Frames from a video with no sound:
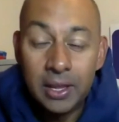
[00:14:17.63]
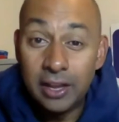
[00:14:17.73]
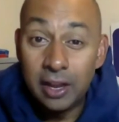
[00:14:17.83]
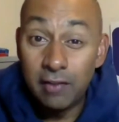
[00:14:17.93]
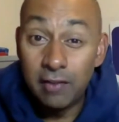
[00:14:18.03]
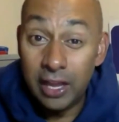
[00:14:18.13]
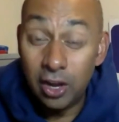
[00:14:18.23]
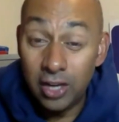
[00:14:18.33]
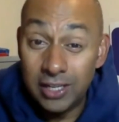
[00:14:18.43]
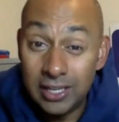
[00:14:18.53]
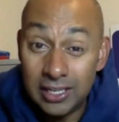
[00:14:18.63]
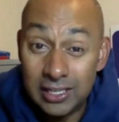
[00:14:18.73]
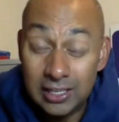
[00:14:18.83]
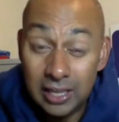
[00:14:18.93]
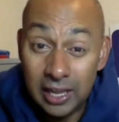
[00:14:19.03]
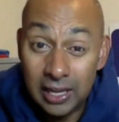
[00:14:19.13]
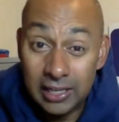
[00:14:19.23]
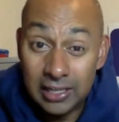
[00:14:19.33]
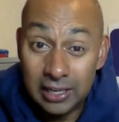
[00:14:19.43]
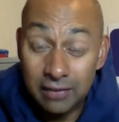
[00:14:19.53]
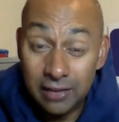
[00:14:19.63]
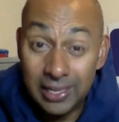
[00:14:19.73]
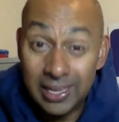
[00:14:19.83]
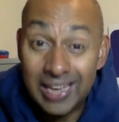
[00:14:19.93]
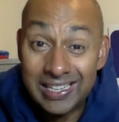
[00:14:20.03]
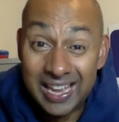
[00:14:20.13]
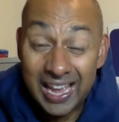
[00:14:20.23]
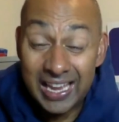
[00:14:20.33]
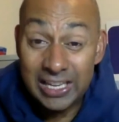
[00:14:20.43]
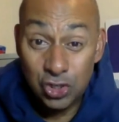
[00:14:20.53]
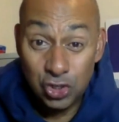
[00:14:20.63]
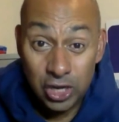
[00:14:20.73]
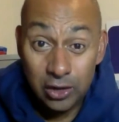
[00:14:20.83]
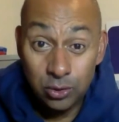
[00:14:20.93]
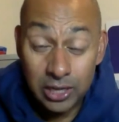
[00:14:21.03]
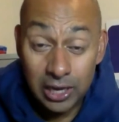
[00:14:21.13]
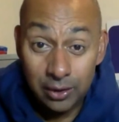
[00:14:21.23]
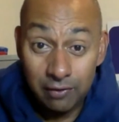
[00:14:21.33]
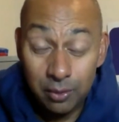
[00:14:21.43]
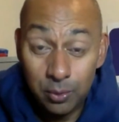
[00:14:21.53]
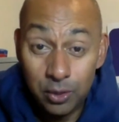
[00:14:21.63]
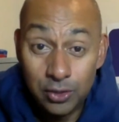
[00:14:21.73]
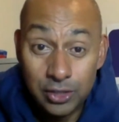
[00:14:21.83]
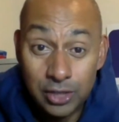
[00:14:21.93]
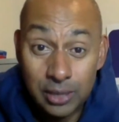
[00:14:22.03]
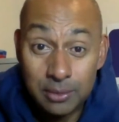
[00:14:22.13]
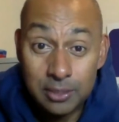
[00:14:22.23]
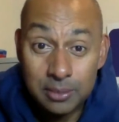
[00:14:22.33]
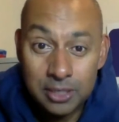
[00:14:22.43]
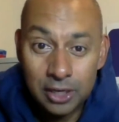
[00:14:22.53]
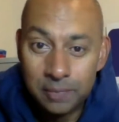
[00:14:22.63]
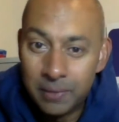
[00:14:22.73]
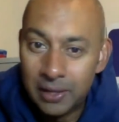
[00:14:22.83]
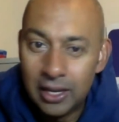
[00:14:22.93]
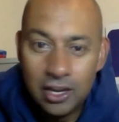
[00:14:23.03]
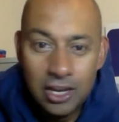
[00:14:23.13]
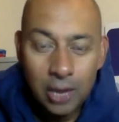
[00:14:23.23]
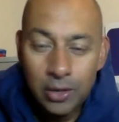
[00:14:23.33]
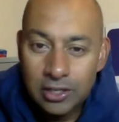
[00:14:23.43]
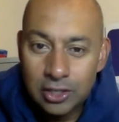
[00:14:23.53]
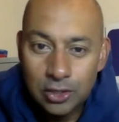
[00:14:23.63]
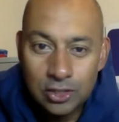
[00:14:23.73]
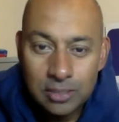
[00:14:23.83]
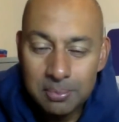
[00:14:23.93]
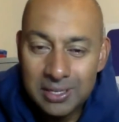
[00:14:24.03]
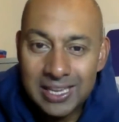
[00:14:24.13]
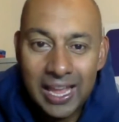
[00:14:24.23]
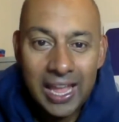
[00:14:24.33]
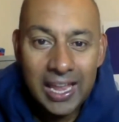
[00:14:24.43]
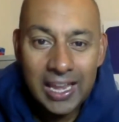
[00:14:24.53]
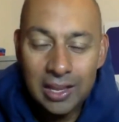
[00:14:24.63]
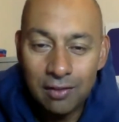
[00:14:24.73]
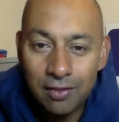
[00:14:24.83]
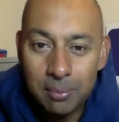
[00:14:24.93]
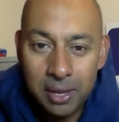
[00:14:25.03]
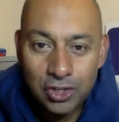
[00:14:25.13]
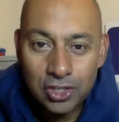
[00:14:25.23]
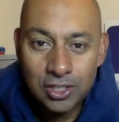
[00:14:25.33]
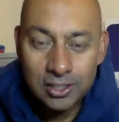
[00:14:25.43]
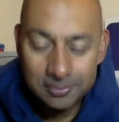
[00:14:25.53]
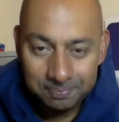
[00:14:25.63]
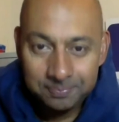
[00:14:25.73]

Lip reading: And don't forget, ITV has 8 channels going for the World Championships. So no excuse to miss any of the matches.